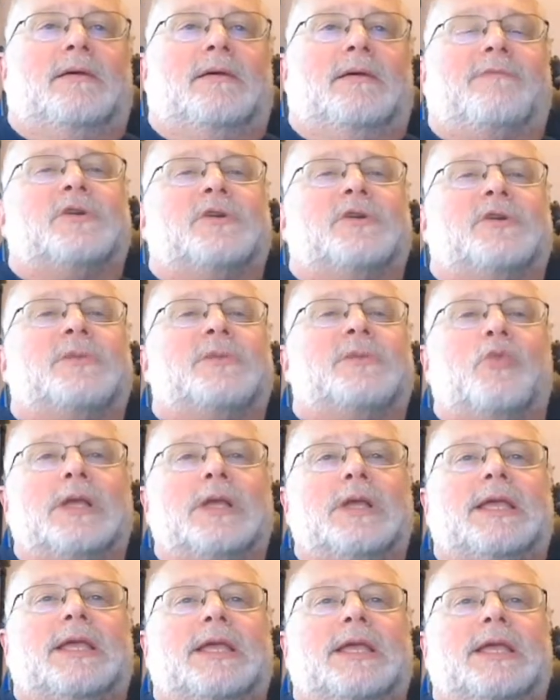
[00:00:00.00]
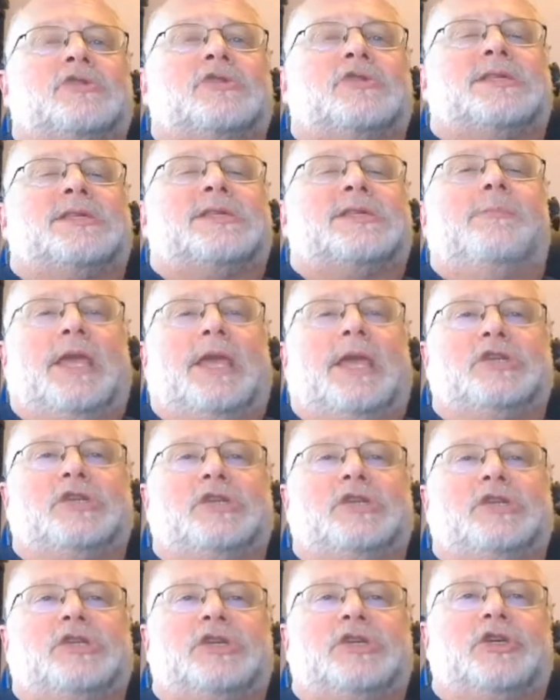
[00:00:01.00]
for some really interesting
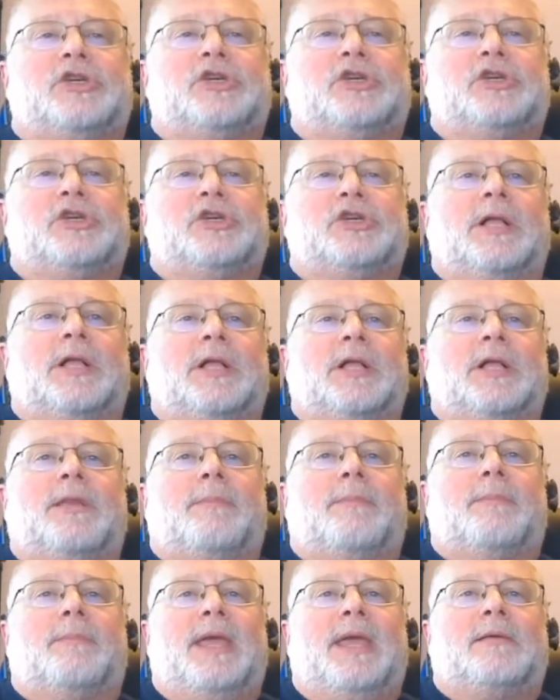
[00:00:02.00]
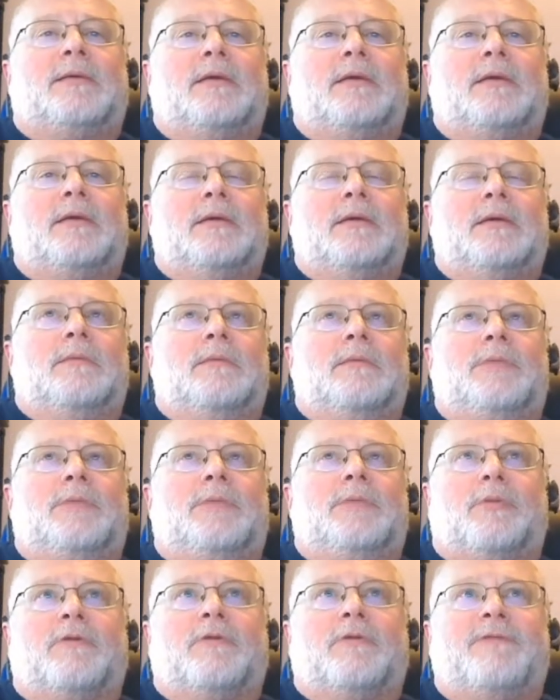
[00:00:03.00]
pages that you can build that make
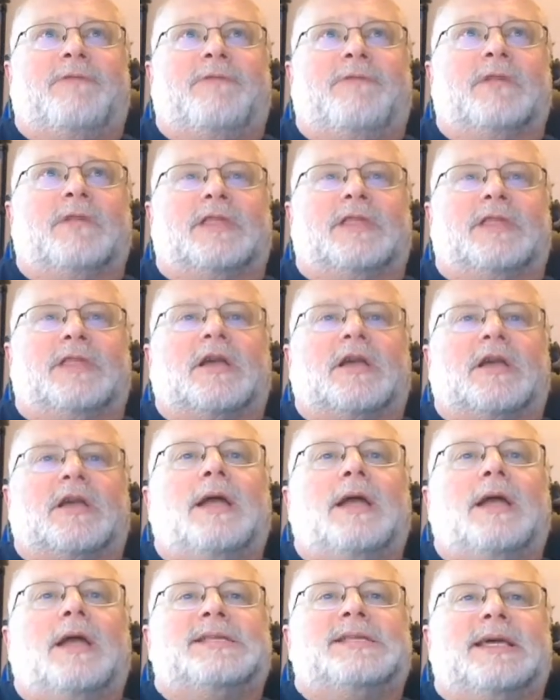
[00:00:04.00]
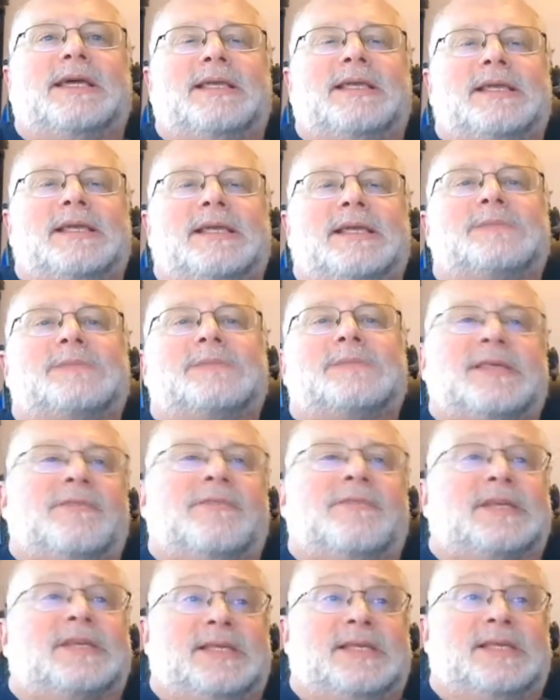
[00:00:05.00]
people feel that the content is
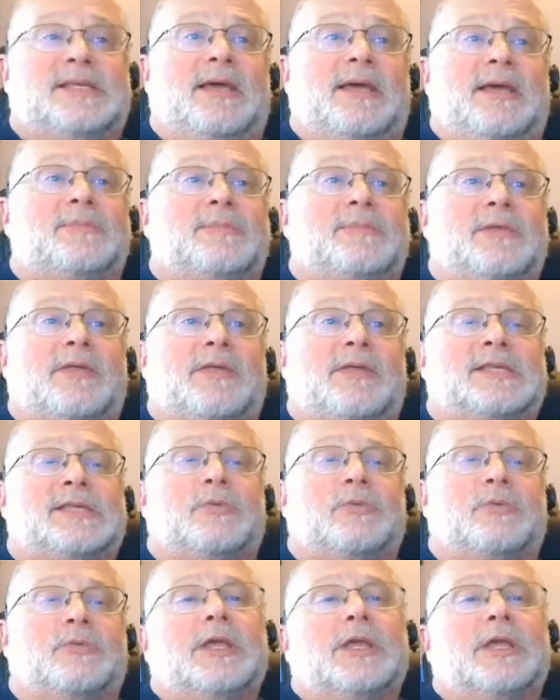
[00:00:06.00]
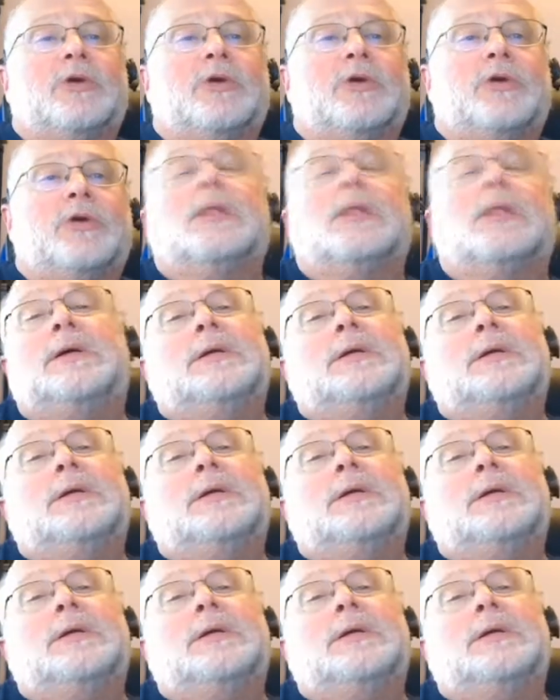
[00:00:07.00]
specific to them. So that's really cool.